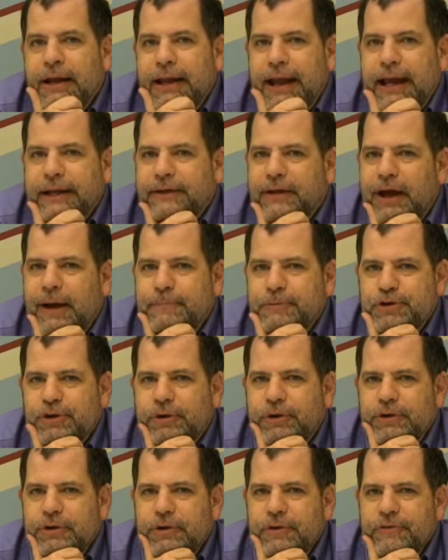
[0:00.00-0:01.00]
At top
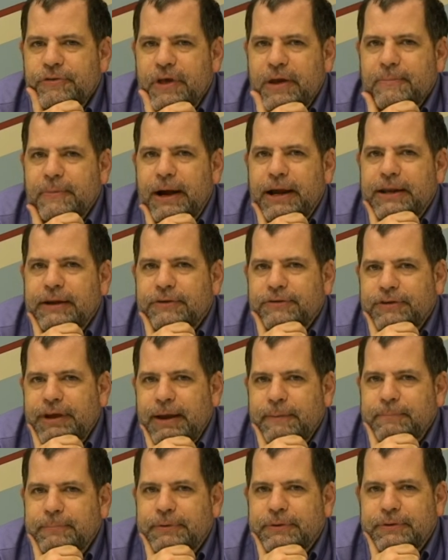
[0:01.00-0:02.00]
journals, they might
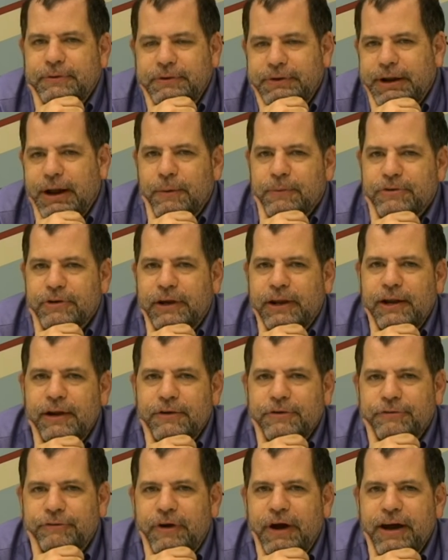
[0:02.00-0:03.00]
accept, as
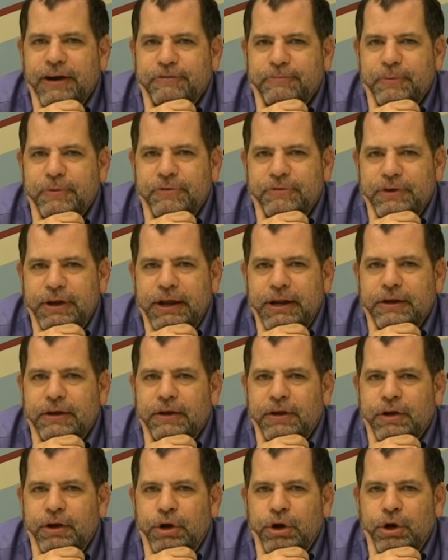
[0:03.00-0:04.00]
little as
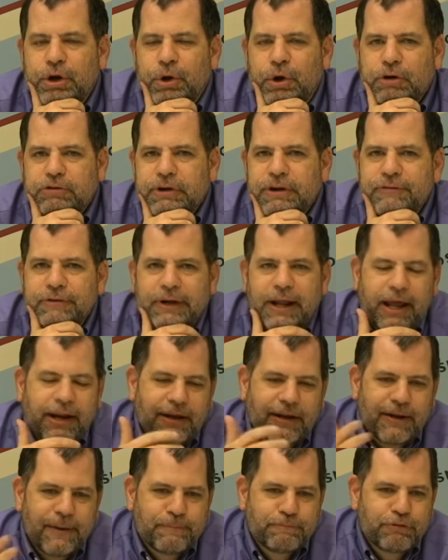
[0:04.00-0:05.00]
5%, or even
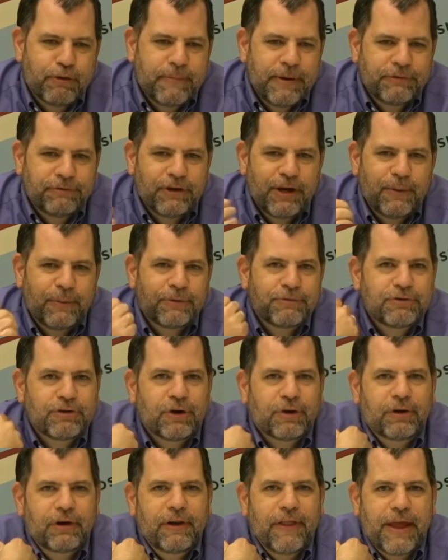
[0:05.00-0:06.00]
at a promiscuous
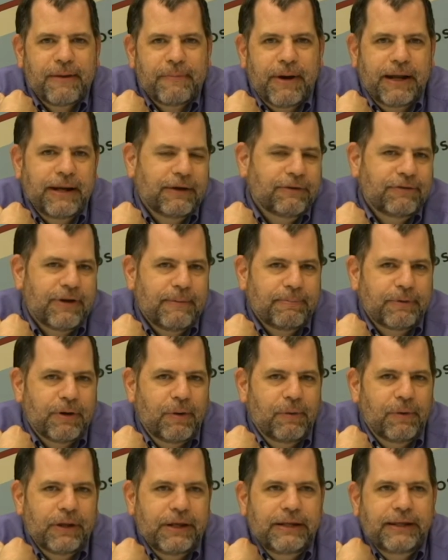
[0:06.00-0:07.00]
journal, they might accept
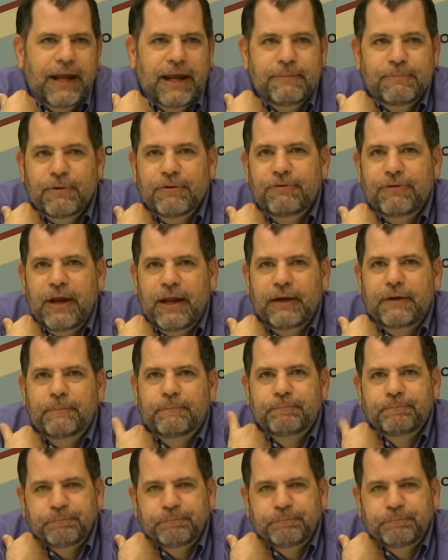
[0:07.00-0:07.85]
only 10%.